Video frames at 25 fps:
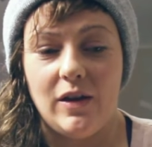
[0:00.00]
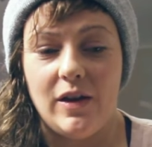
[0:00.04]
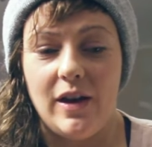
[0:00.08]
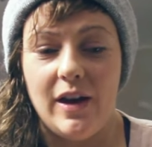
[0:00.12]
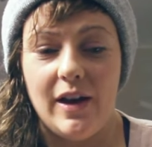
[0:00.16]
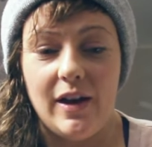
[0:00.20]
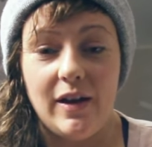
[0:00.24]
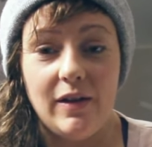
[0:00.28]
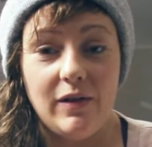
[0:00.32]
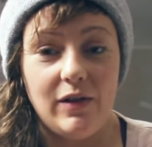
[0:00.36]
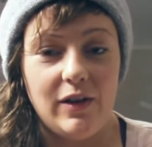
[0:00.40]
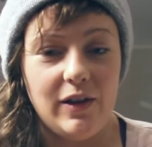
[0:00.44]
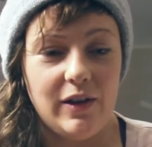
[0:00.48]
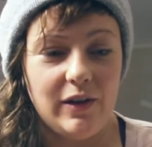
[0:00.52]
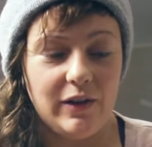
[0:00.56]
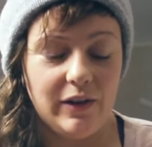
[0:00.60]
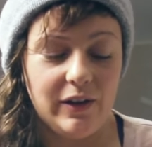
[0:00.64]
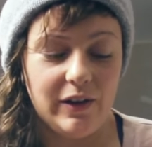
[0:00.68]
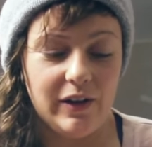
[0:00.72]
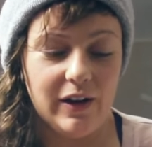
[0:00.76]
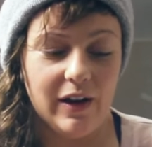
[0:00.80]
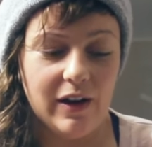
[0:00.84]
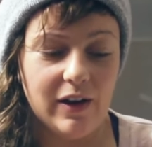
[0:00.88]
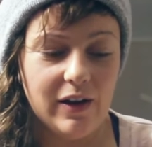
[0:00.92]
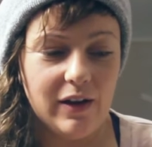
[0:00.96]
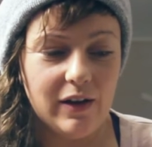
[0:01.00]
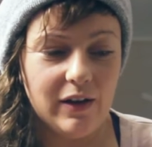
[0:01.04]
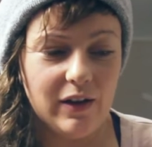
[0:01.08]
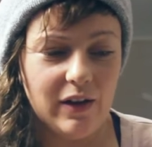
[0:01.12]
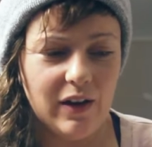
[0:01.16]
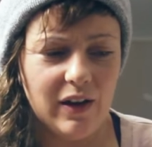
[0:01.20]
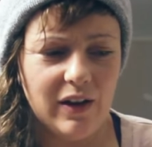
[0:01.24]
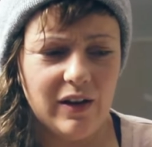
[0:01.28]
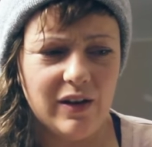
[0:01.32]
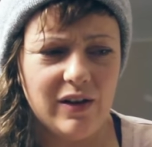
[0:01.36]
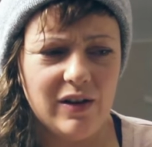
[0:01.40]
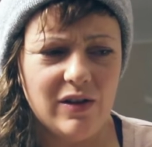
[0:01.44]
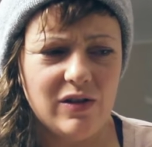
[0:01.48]
Yeah, like uh,
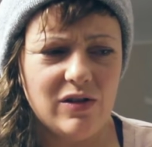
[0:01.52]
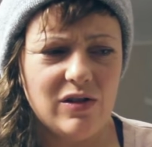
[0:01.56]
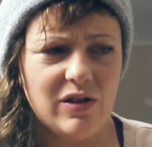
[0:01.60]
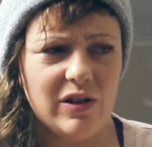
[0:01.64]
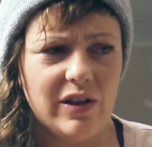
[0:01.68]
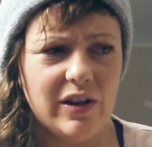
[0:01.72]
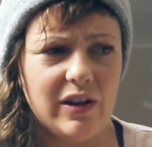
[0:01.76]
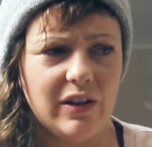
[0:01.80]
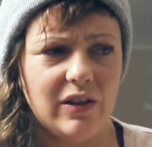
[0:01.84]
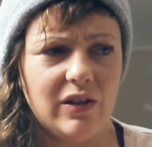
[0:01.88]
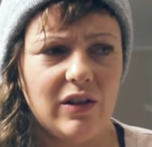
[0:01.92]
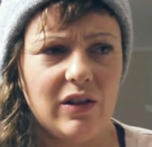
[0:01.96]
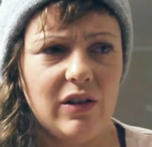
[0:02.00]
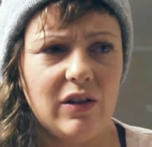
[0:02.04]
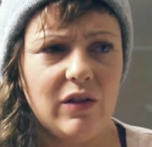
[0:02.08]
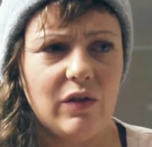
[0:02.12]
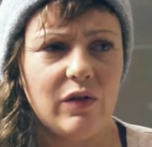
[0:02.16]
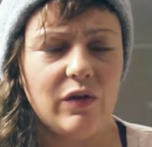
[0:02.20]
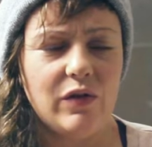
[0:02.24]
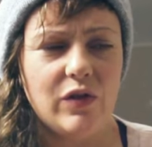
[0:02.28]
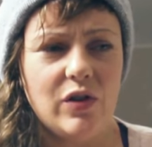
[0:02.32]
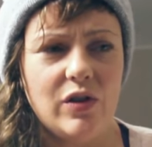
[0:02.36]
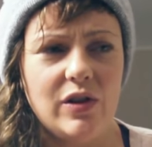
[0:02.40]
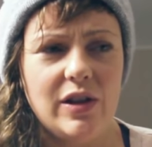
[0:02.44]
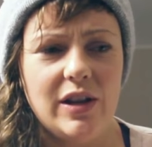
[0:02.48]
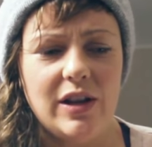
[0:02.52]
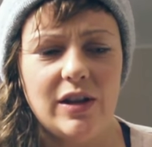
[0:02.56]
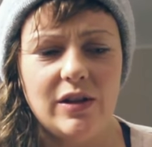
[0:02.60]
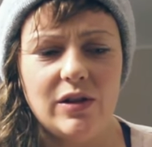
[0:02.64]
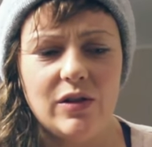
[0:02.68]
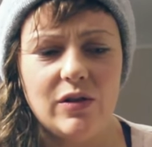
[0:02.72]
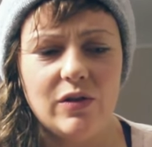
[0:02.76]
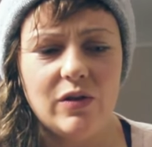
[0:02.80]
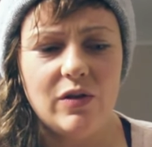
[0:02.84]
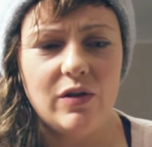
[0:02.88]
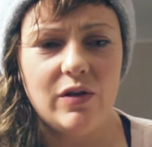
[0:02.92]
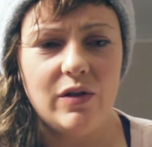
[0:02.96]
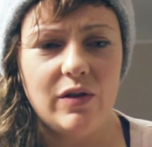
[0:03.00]
I heard like few days
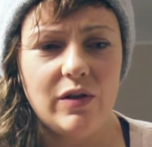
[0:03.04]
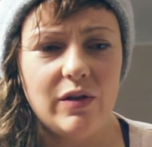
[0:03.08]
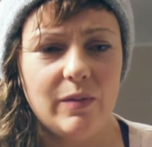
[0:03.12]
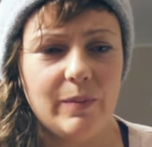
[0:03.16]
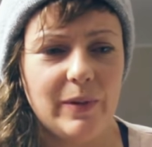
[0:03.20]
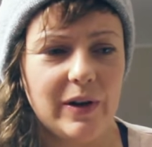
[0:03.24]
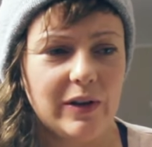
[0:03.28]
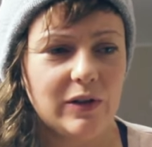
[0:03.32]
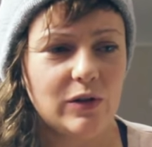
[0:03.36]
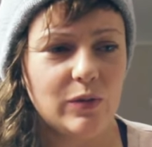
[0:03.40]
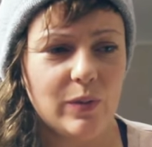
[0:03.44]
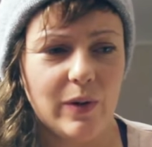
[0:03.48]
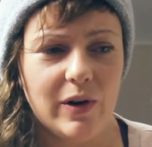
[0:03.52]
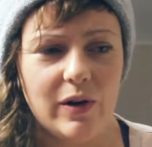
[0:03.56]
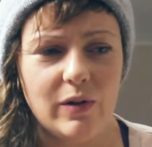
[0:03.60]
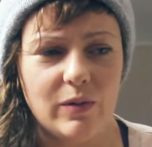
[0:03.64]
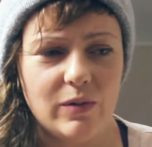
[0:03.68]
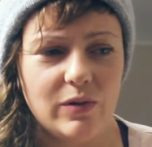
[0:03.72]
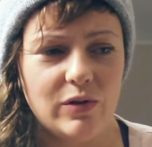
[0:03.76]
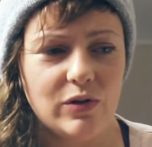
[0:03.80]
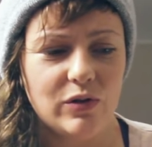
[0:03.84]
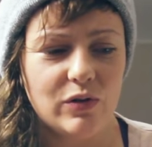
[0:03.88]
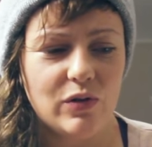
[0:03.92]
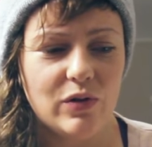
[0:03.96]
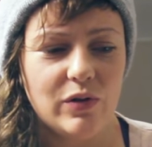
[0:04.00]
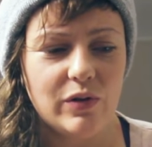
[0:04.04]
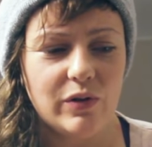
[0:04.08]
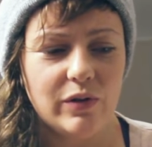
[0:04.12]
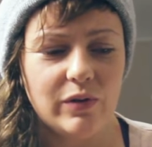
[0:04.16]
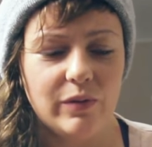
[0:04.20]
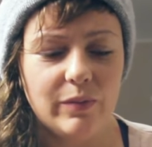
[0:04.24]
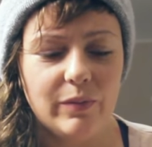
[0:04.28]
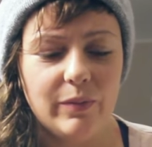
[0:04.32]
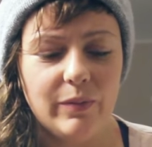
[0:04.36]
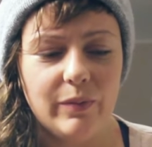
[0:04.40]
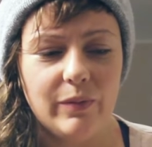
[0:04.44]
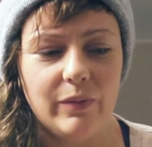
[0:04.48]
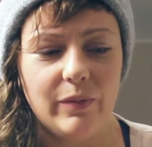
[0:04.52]
ago and my Twitter was
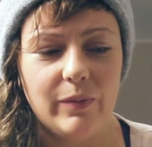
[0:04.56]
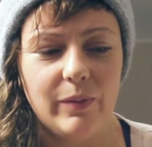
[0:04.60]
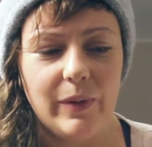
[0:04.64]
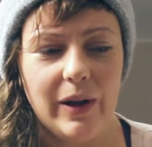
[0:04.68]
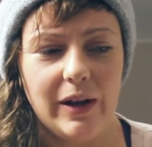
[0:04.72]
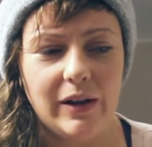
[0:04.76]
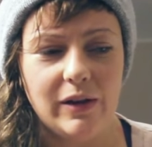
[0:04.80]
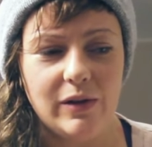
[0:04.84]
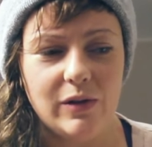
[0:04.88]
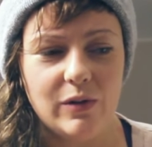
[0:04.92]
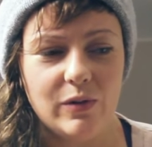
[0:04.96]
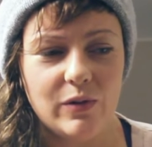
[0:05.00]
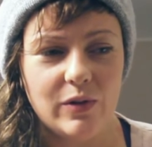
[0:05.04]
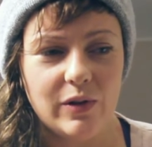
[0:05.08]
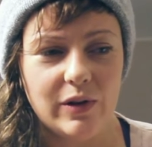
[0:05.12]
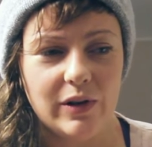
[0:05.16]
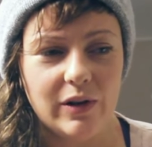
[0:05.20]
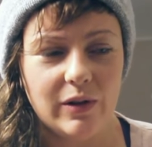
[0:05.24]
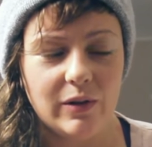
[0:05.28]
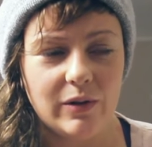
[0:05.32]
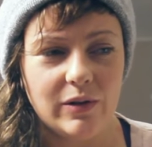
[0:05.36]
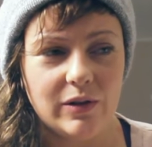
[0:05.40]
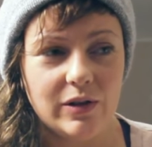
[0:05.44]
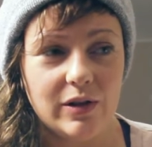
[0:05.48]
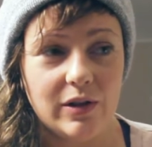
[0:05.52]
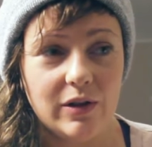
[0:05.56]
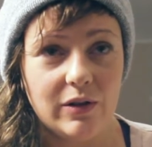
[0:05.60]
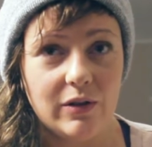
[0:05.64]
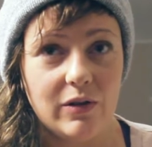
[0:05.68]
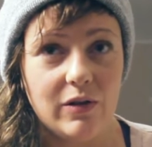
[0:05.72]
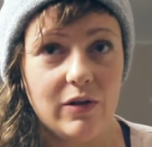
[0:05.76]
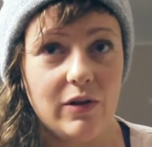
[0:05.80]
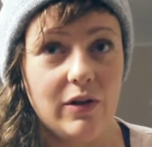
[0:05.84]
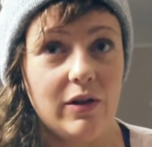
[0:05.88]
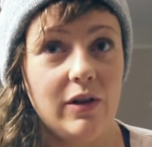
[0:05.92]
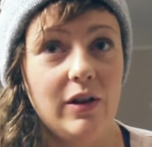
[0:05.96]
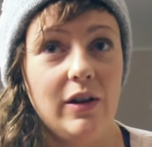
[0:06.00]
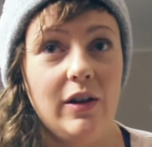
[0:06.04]
going mental and I was like,
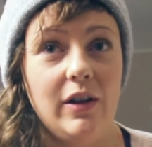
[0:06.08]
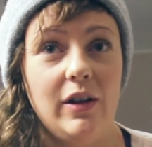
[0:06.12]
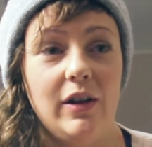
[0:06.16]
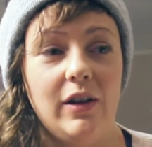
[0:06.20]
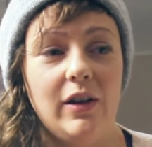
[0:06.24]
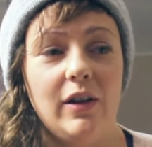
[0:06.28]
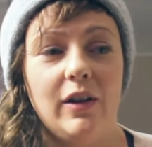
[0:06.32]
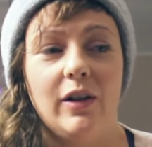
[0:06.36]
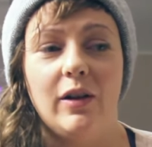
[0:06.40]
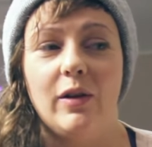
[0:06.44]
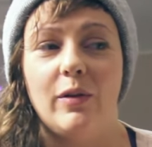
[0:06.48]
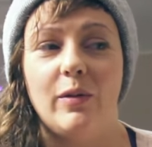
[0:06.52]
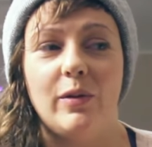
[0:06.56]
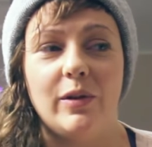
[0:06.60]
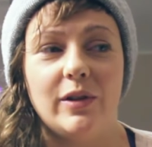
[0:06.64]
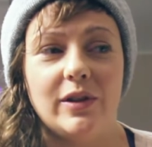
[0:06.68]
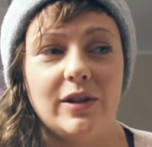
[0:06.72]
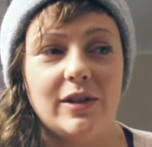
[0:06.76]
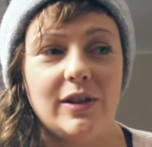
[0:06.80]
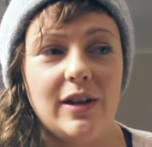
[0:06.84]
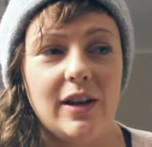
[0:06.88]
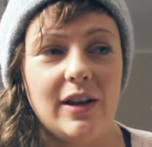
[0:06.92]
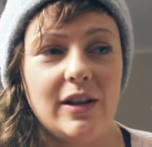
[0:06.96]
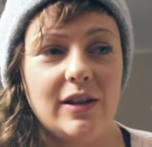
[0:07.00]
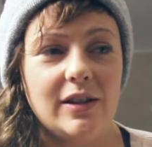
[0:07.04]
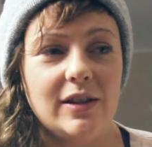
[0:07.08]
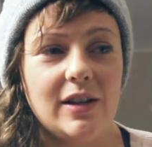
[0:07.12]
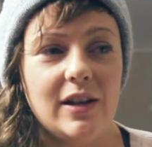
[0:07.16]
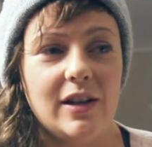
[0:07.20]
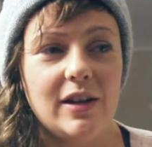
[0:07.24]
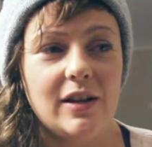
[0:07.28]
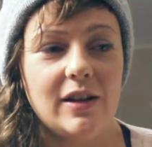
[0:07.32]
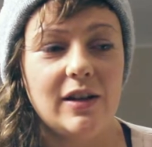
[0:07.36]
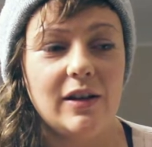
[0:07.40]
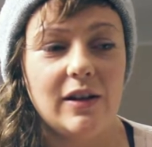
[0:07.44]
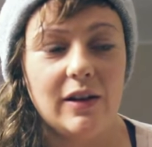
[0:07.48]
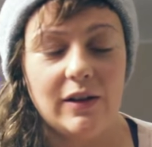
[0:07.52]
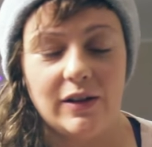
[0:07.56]
oh, what's this?
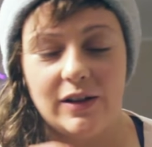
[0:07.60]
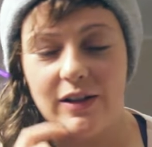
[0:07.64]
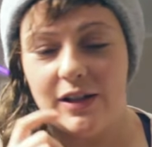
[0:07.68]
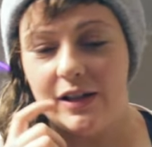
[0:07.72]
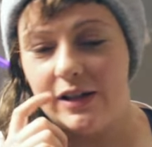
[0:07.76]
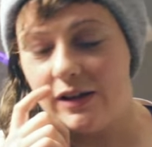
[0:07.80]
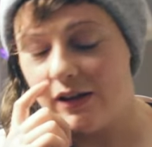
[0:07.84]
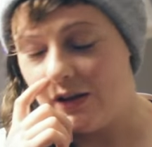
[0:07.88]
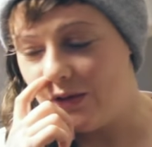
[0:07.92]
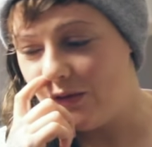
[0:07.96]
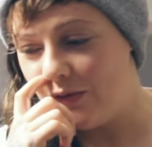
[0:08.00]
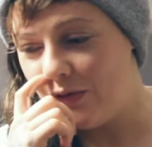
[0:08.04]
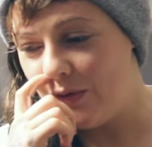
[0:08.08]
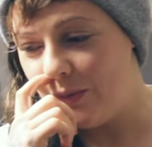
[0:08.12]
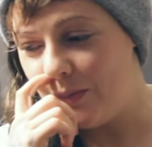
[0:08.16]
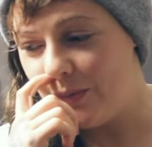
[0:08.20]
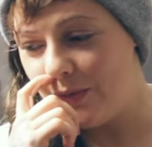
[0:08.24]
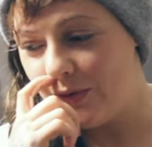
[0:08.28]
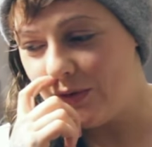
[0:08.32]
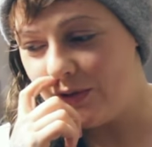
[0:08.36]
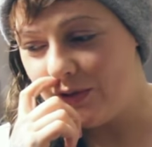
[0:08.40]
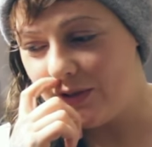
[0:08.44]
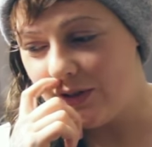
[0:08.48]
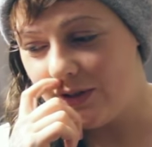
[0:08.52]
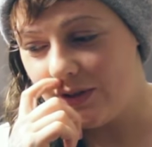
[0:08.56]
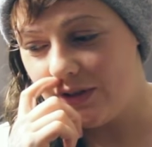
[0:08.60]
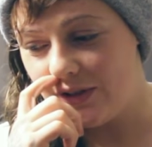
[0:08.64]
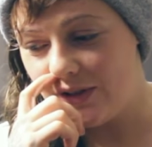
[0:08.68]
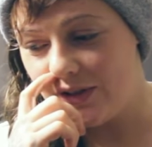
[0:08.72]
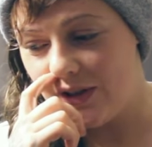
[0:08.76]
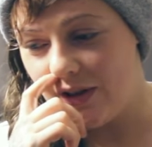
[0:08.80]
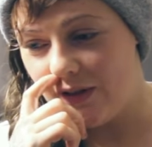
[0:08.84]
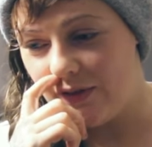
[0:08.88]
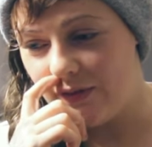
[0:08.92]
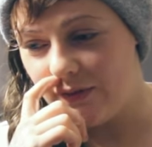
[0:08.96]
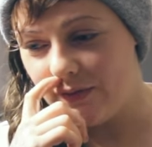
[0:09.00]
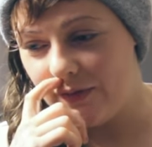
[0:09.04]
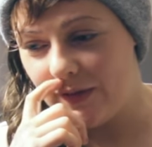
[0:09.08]
And I've seen the rumours and
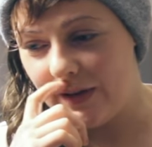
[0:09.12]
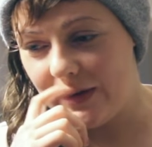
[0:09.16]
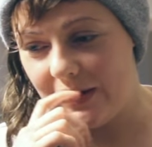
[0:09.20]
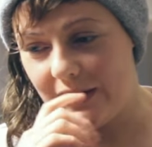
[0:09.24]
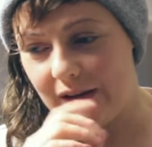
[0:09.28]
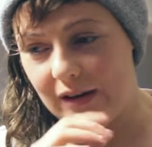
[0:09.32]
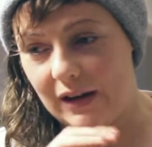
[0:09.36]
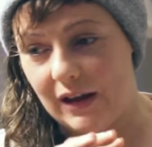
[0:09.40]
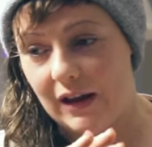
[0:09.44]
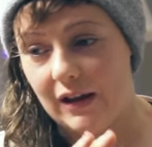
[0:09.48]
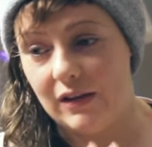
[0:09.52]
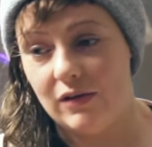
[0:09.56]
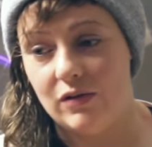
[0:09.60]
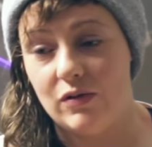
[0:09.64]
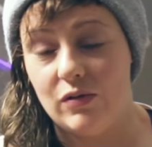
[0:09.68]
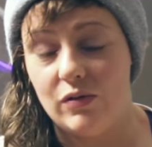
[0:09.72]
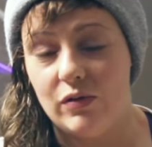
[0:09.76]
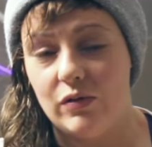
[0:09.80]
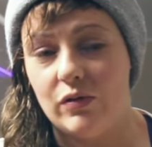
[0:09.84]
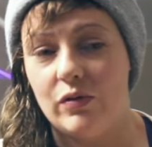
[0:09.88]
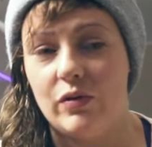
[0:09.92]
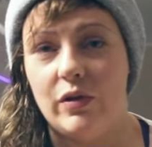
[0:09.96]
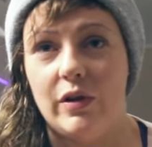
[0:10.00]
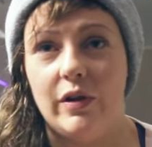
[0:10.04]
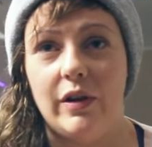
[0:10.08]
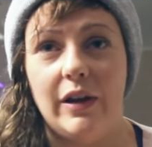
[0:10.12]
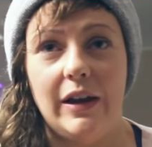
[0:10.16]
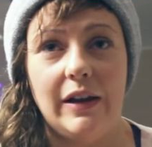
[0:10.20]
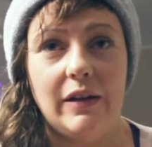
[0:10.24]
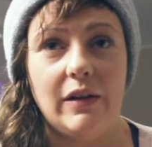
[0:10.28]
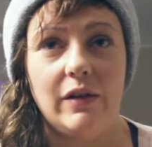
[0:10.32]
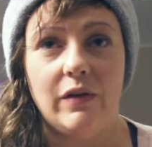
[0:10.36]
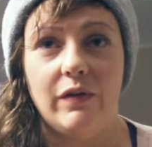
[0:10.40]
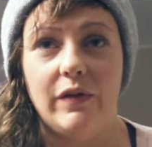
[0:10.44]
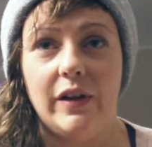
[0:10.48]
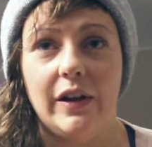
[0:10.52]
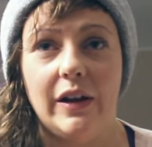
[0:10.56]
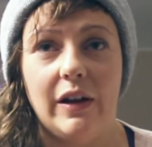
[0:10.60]
stuff and I don't know
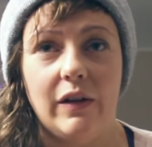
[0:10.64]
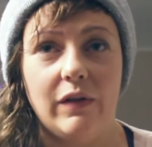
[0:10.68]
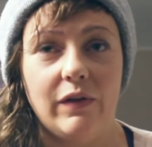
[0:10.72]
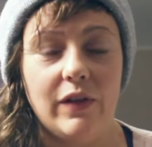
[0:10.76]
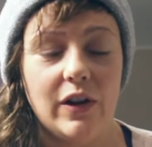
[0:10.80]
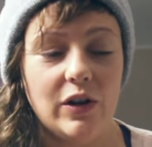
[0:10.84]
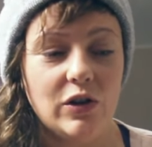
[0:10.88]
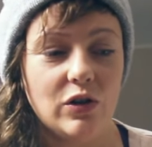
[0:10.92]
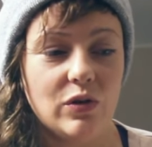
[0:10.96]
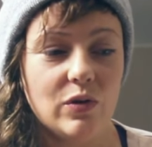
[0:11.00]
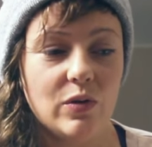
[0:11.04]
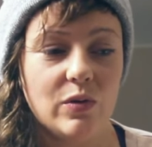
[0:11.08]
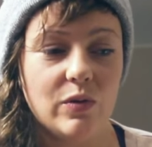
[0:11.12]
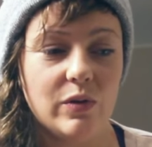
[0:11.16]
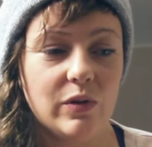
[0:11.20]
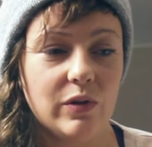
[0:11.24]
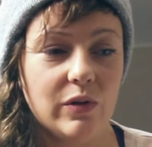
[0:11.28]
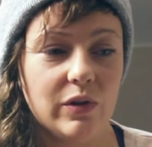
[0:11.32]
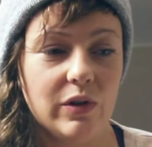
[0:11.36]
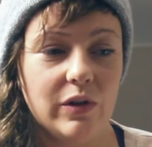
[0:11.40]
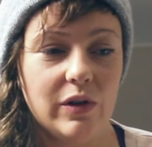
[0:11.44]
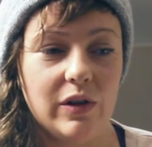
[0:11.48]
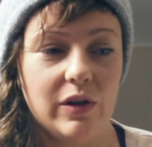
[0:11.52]
anything official